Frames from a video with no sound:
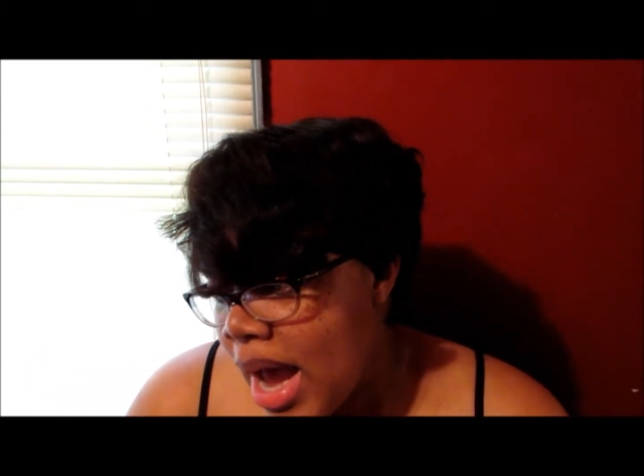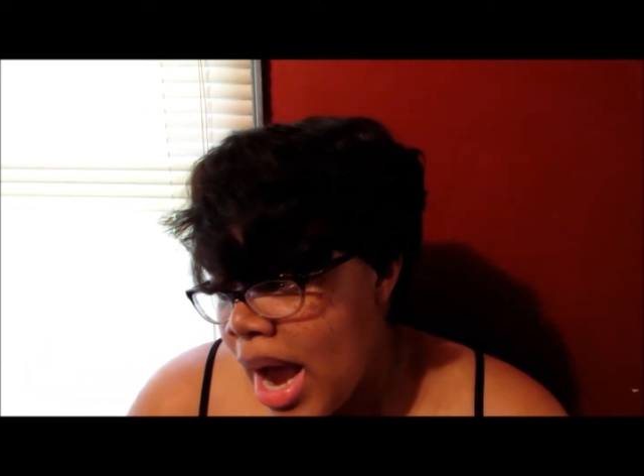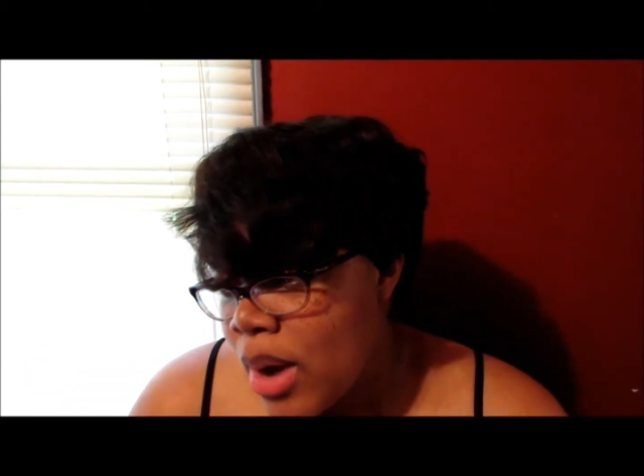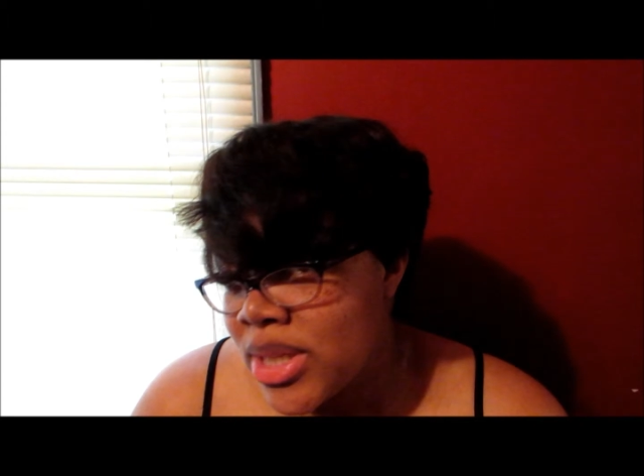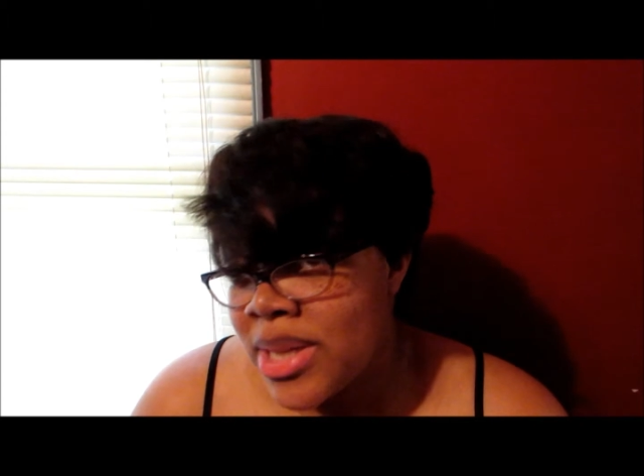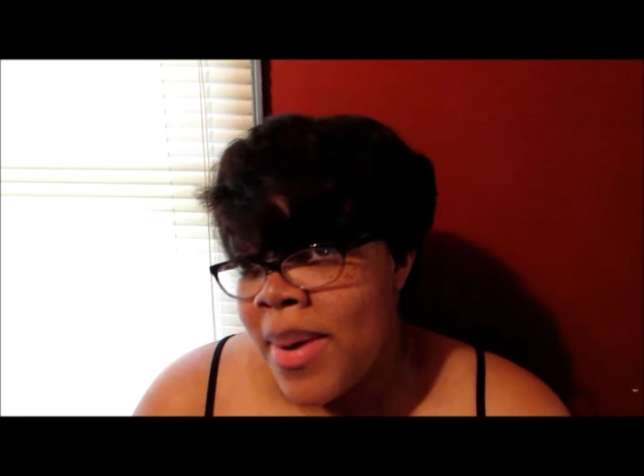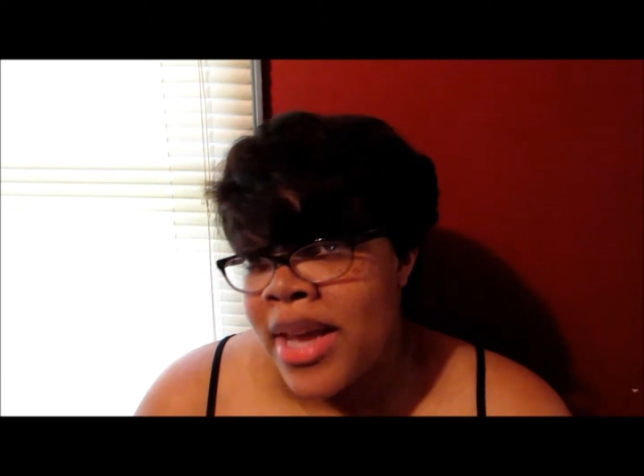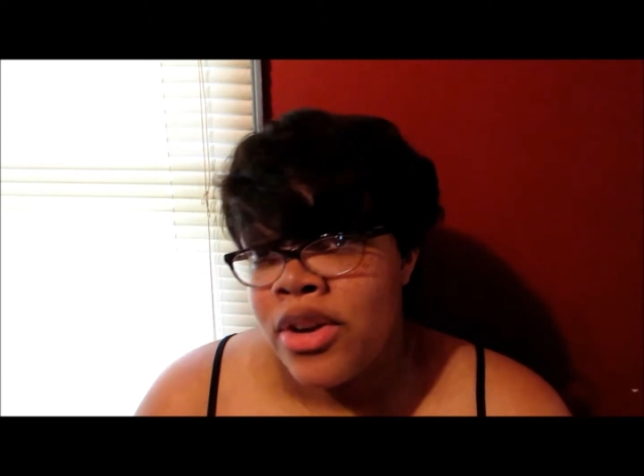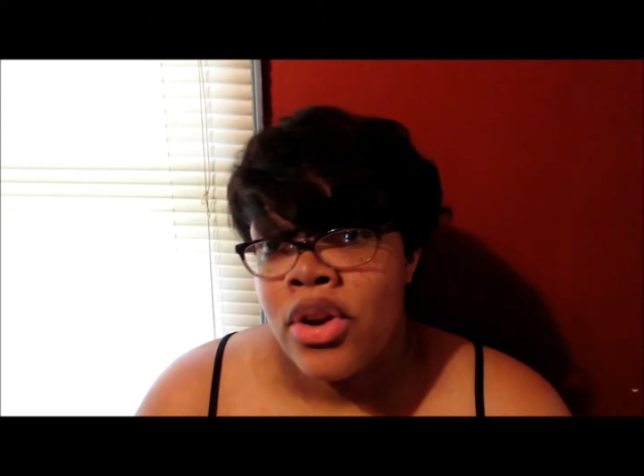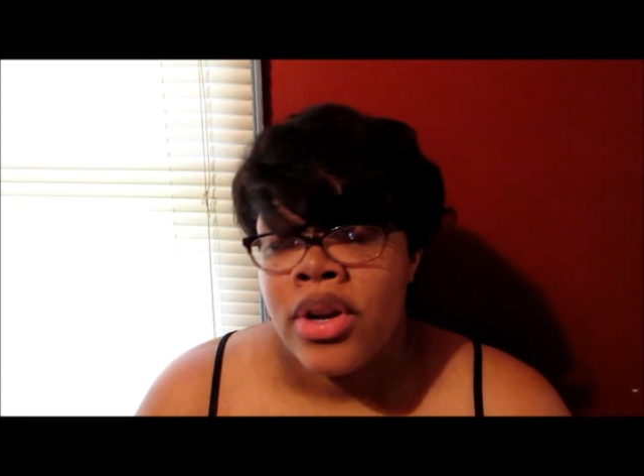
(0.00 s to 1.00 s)
I was
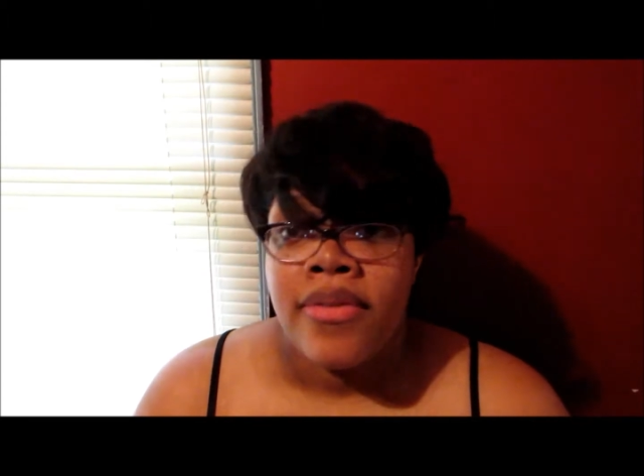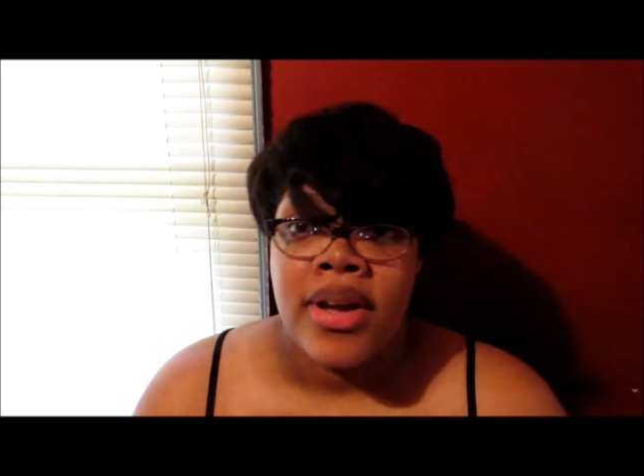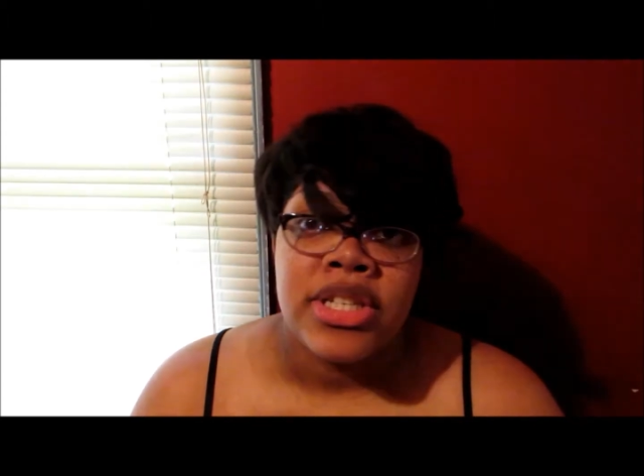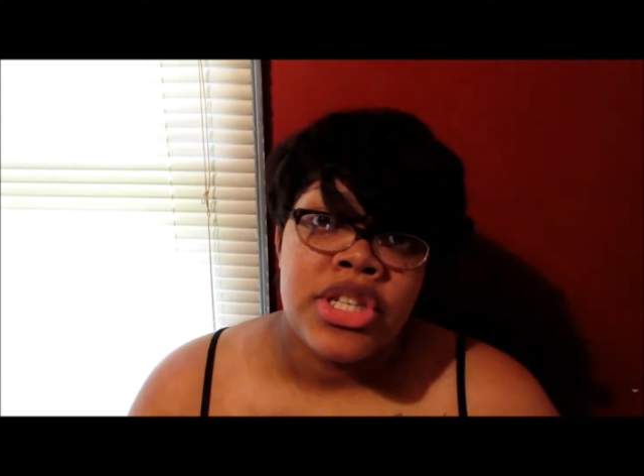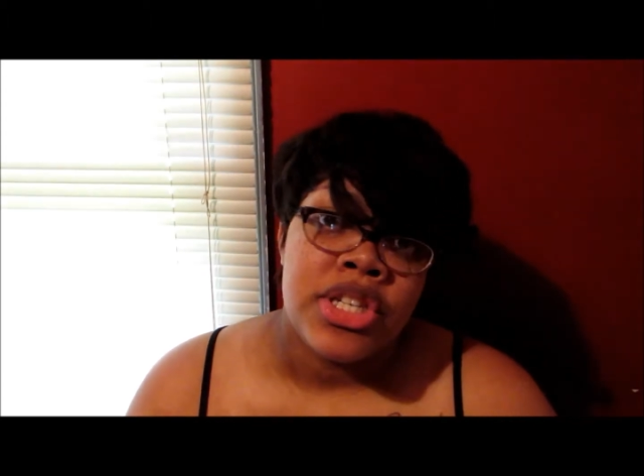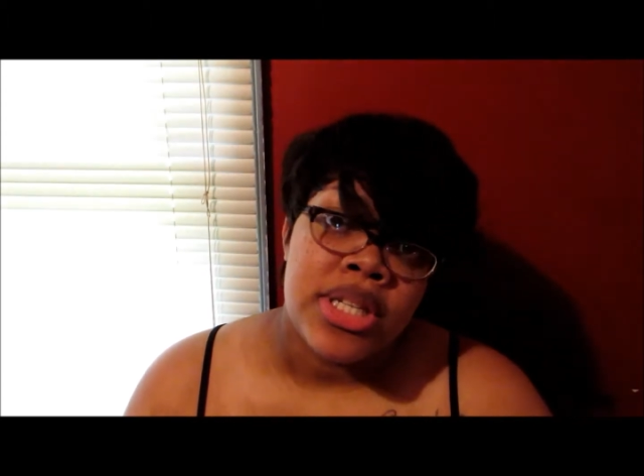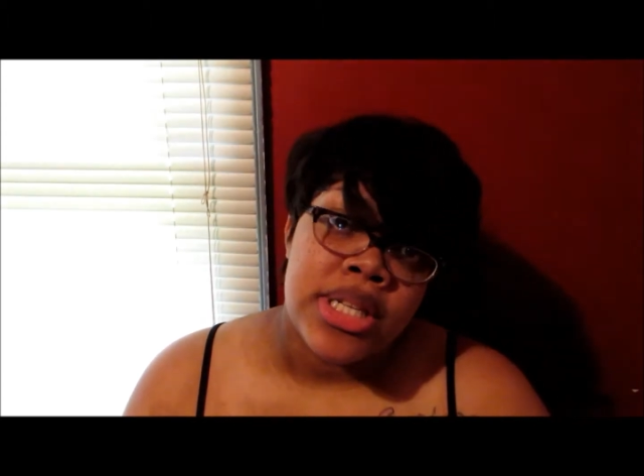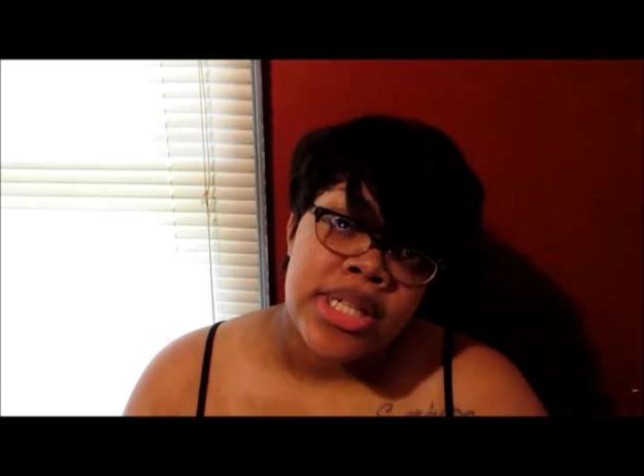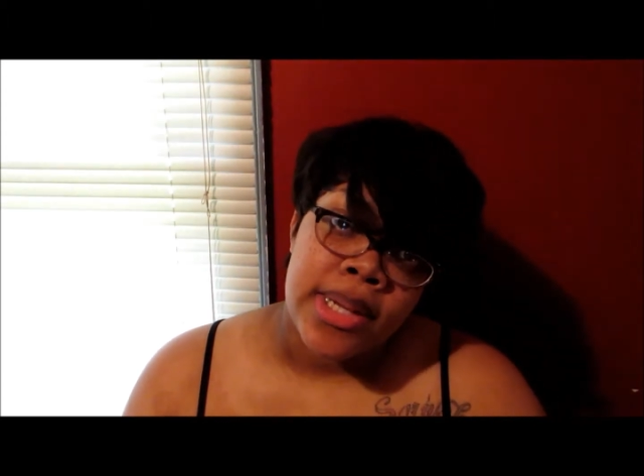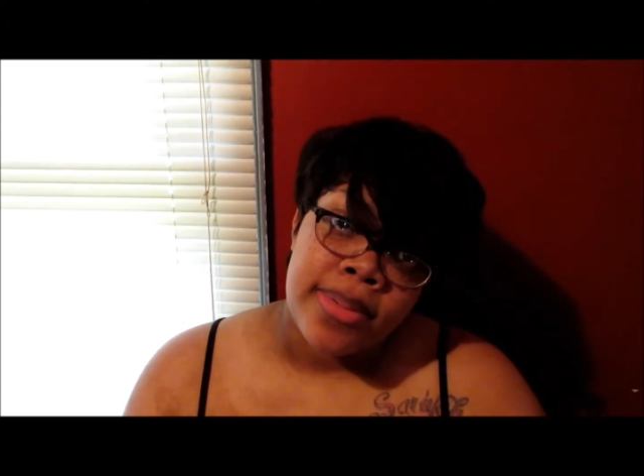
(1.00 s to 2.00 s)
debating on if I should just
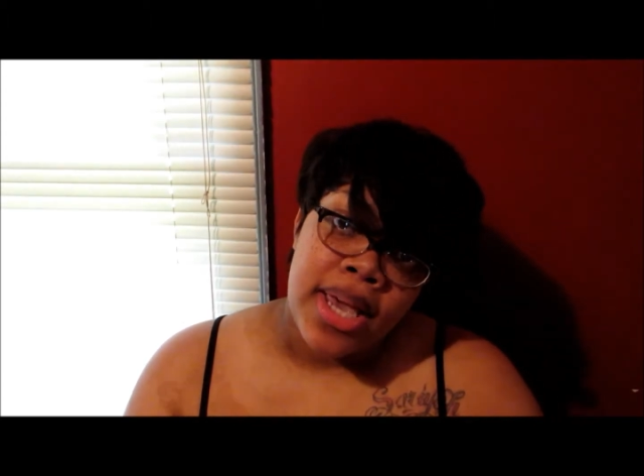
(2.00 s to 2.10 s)
accept